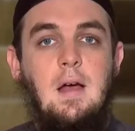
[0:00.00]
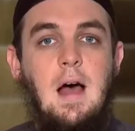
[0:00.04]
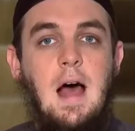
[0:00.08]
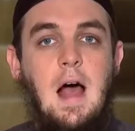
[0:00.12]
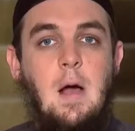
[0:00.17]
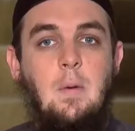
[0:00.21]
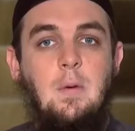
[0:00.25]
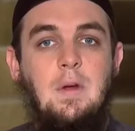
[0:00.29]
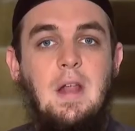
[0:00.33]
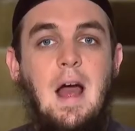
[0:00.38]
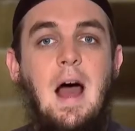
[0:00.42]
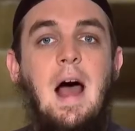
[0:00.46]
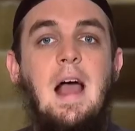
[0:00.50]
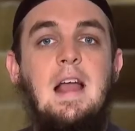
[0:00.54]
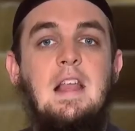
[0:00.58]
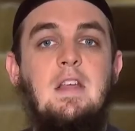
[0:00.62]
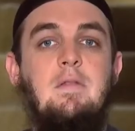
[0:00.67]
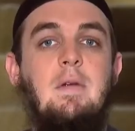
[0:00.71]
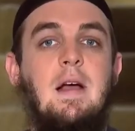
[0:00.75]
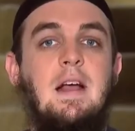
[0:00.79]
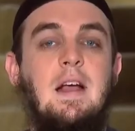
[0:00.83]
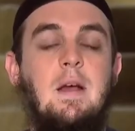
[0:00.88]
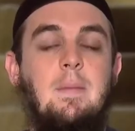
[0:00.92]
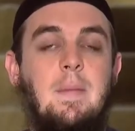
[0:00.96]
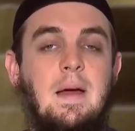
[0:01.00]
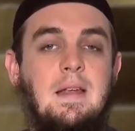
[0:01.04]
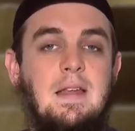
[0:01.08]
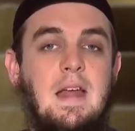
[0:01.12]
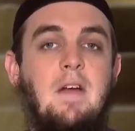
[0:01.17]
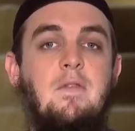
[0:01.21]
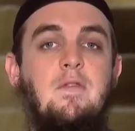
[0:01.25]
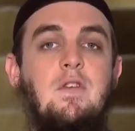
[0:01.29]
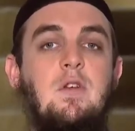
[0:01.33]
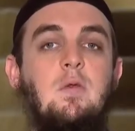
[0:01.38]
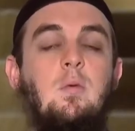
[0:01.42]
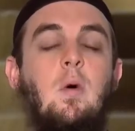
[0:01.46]
I would highly recommend
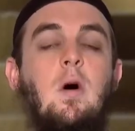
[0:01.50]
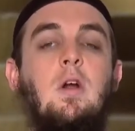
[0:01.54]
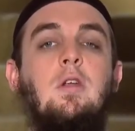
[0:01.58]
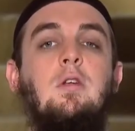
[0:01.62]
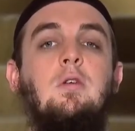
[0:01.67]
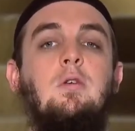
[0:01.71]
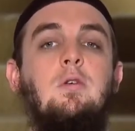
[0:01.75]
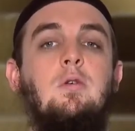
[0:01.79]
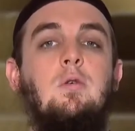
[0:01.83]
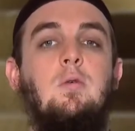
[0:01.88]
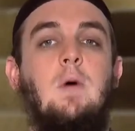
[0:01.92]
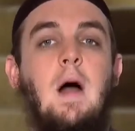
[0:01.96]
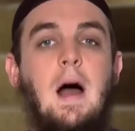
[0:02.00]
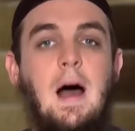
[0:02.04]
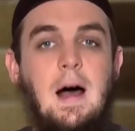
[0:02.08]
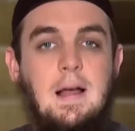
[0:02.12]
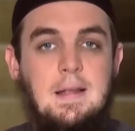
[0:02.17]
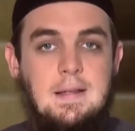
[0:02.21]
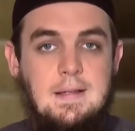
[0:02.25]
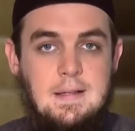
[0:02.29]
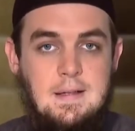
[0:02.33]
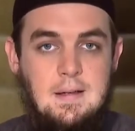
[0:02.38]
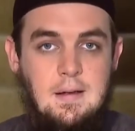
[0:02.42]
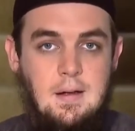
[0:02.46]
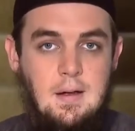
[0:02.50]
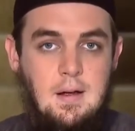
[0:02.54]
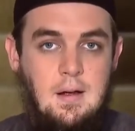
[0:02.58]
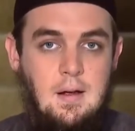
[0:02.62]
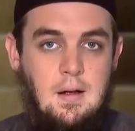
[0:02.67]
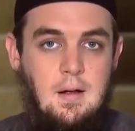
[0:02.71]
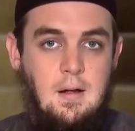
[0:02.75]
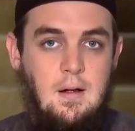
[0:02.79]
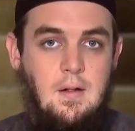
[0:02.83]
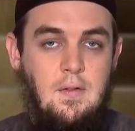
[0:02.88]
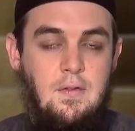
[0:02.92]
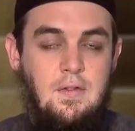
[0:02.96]
everyone who has
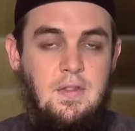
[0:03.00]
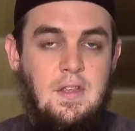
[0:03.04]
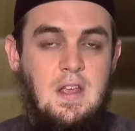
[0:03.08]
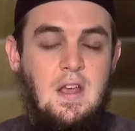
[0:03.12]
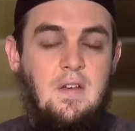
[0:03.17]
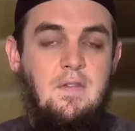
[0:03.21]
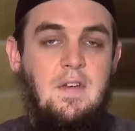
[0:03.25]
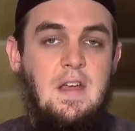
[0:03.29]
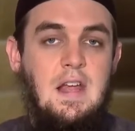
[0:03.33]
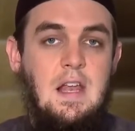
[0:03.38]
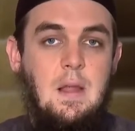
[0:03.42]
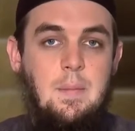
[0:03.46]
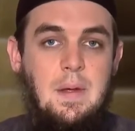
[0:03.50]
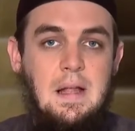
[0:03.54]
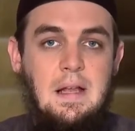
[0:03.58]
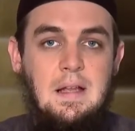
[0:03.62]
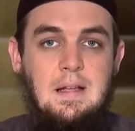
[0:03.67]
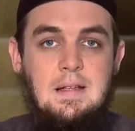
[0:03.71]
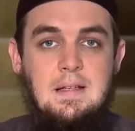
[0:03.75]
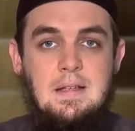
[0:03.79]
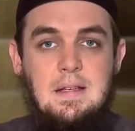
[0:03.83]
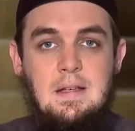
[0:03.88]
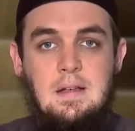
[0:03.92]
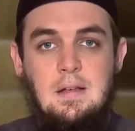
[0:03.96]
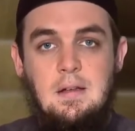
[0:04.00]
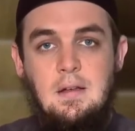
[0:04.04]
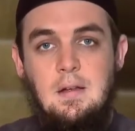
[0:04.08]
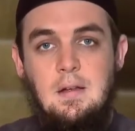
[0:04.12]
the availability